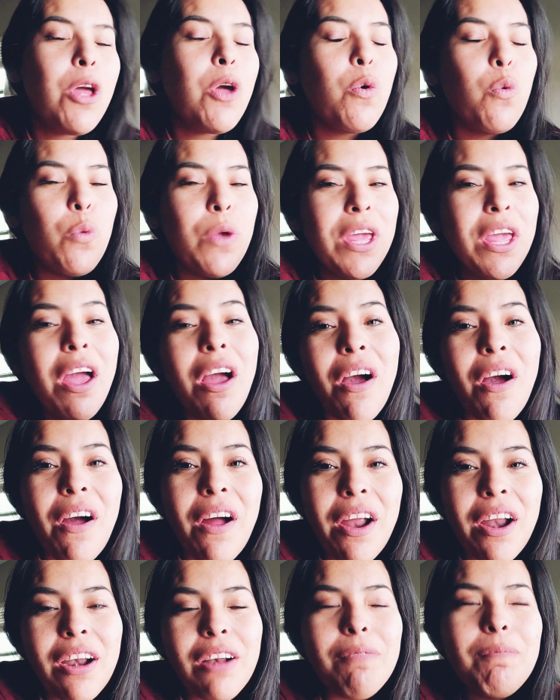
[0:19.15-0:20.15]
We
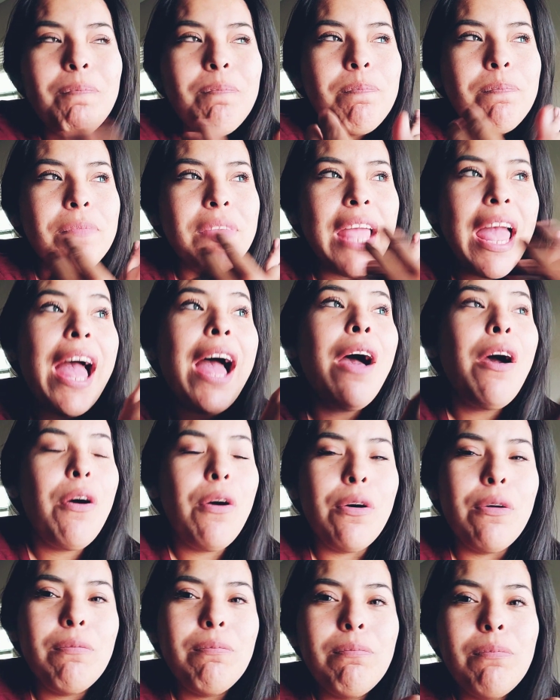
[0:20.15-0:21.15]
are at
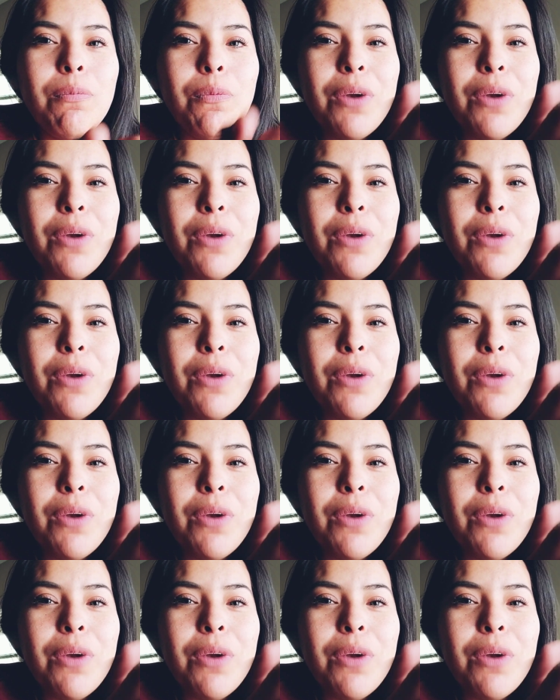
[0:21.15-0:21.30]
home.